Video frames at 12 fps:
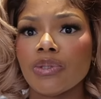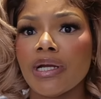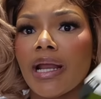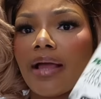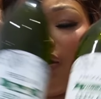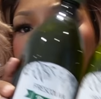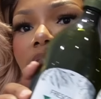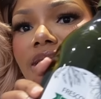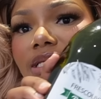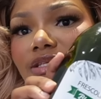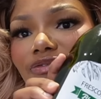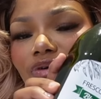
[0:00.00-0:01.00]
I got
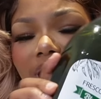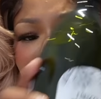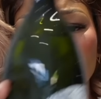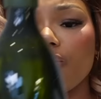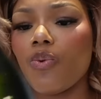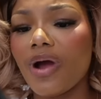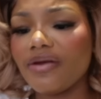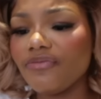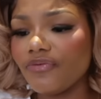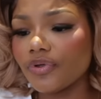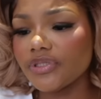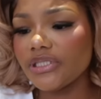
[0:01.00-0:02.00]
these for, I think,
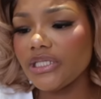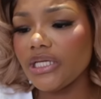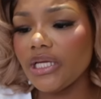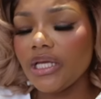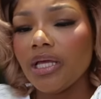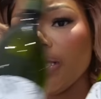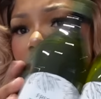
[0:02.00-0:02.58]
140.